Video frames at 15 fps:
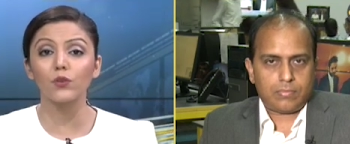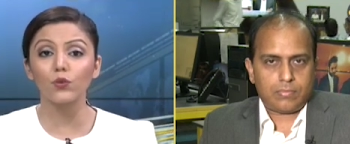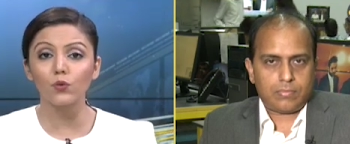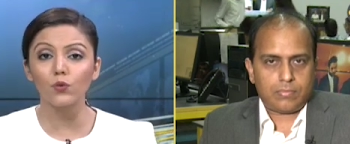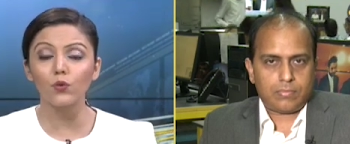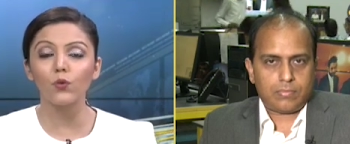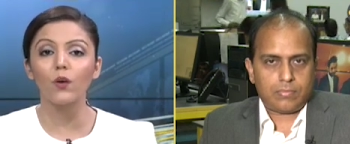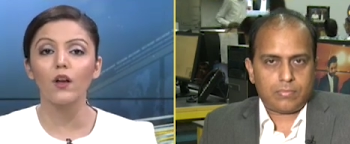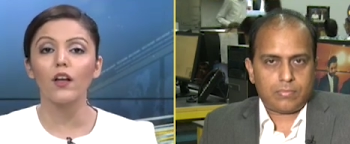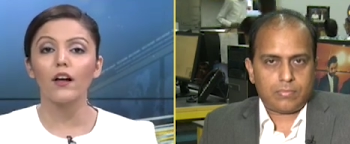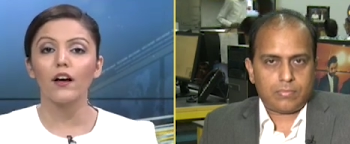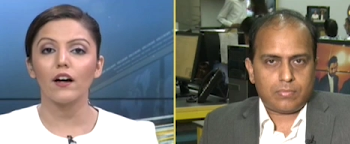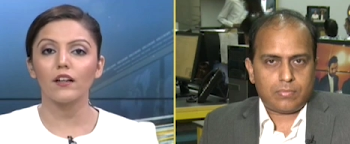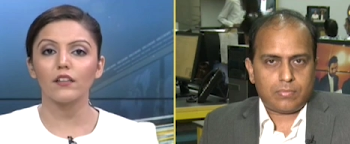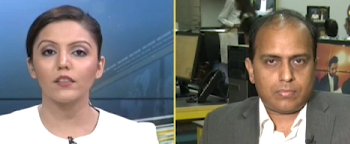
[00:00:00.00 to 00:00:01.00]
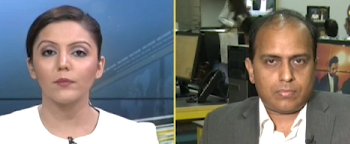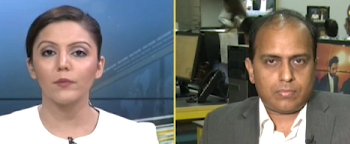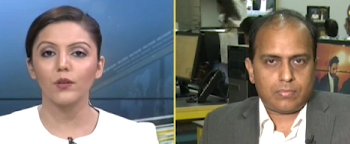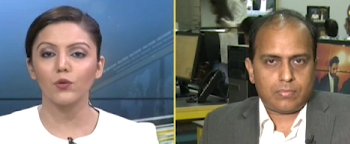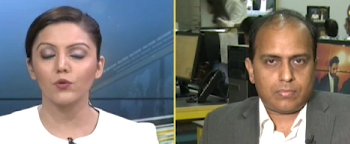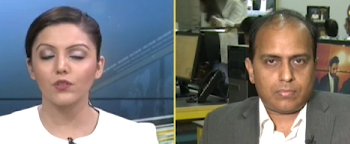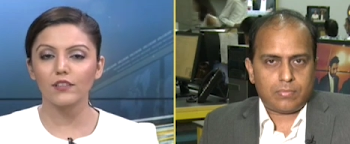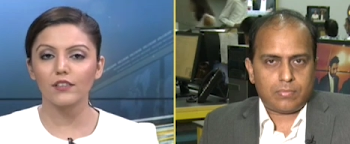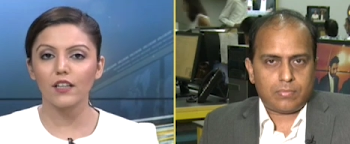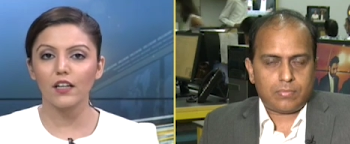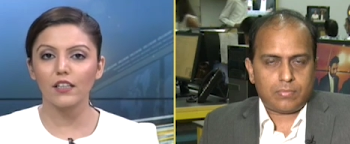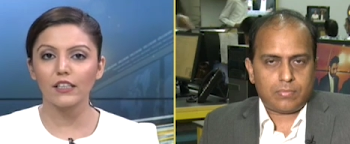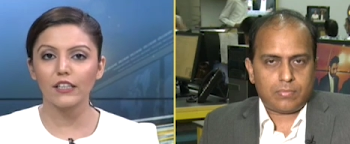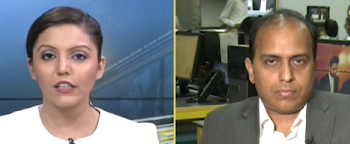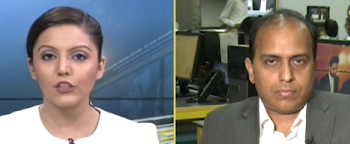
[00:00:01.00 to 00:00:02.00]
Speaker 1: to the
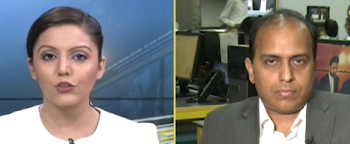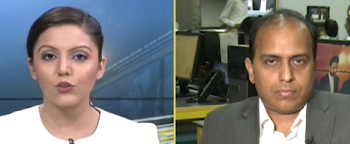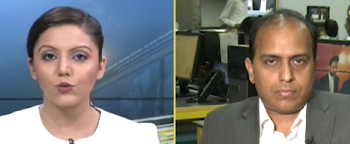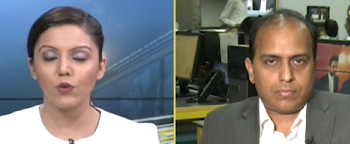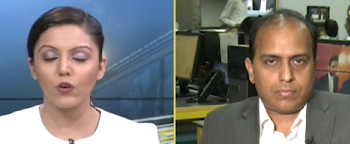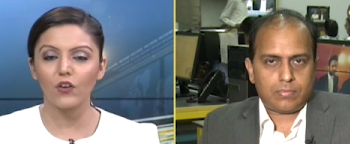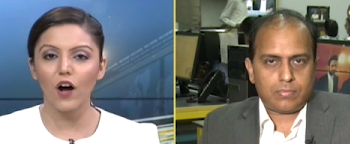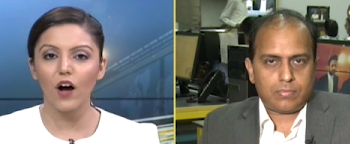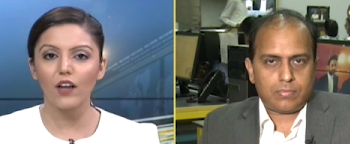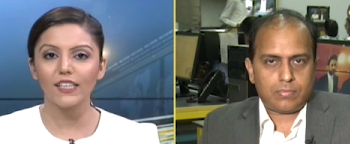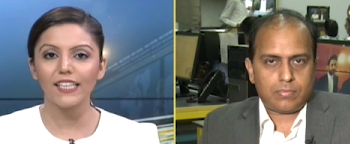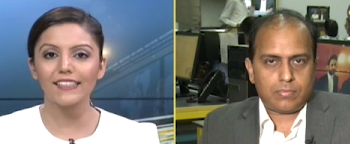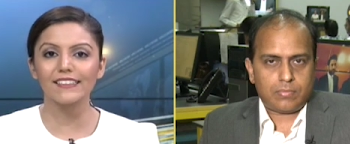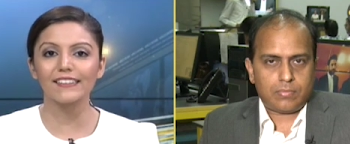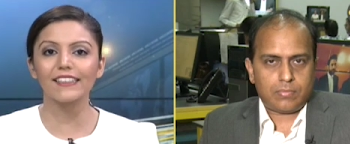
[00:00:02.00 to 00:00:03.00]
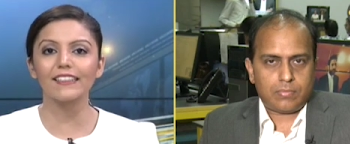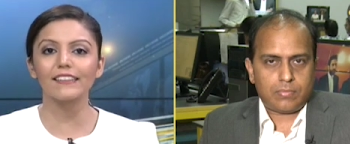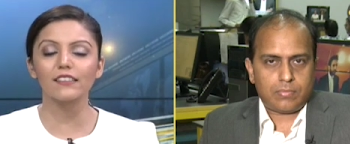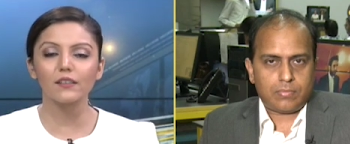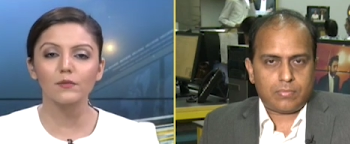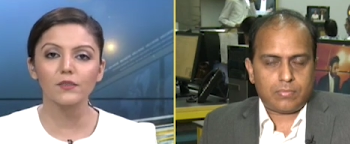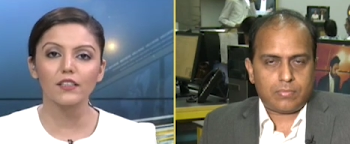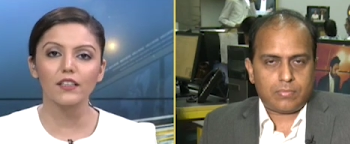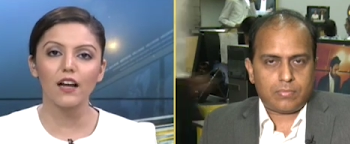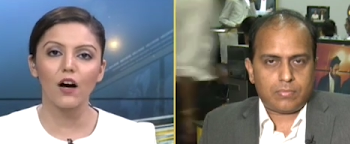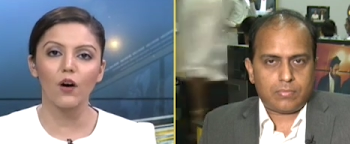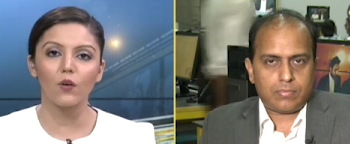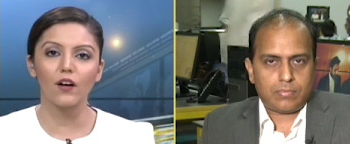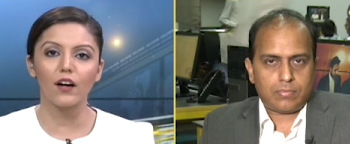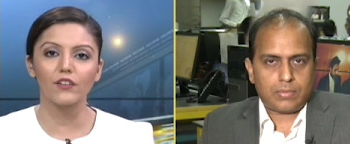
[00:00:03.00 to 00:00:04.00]
Balochistan issue, or are there schisms in
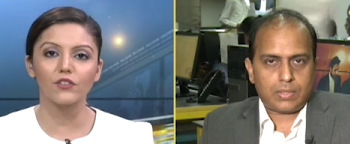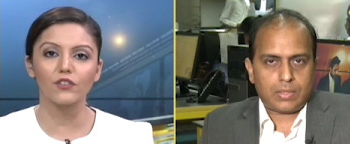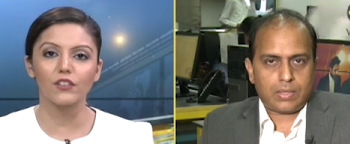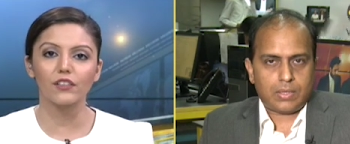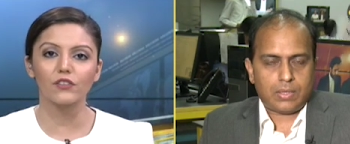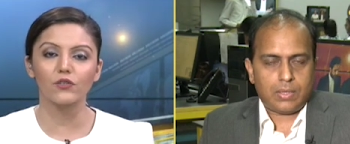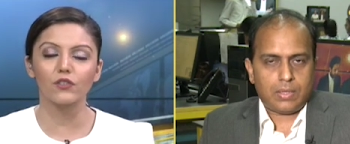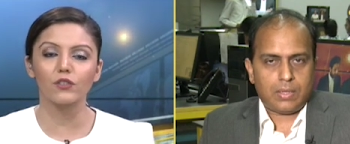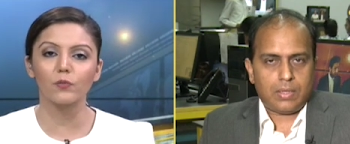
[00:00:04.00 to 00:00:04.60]
how countries